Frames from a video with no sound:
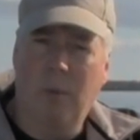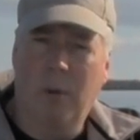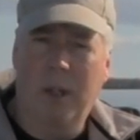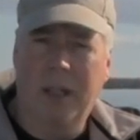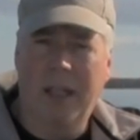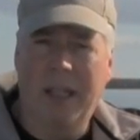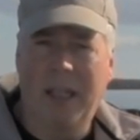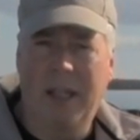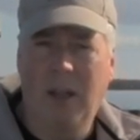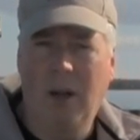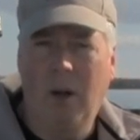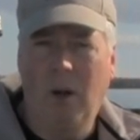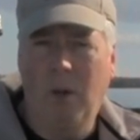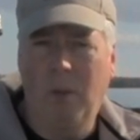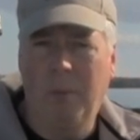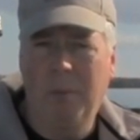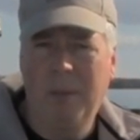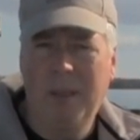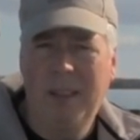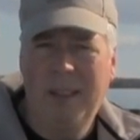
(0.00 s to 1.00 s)
working at
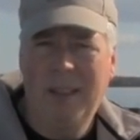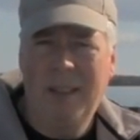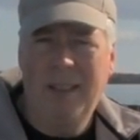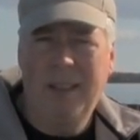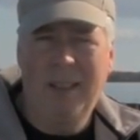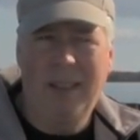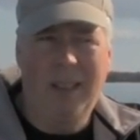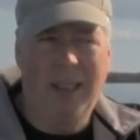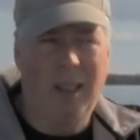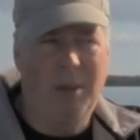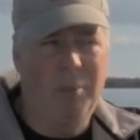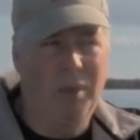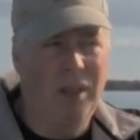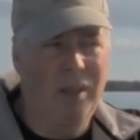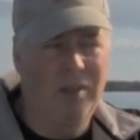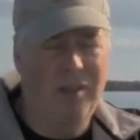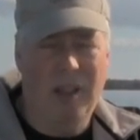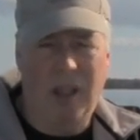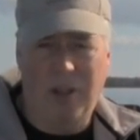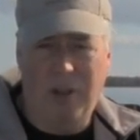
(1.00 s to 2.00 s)
home. You
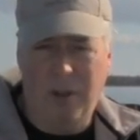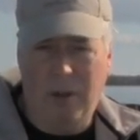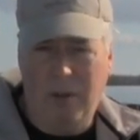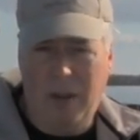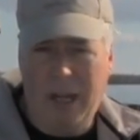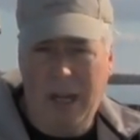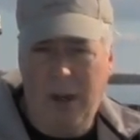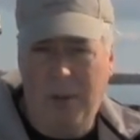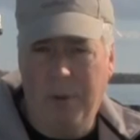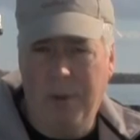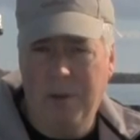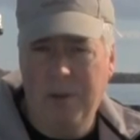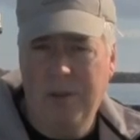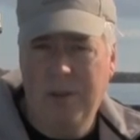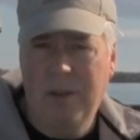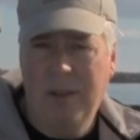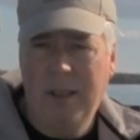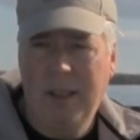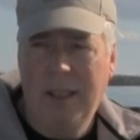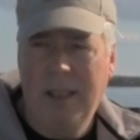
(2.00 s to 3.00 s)
can set your own hours.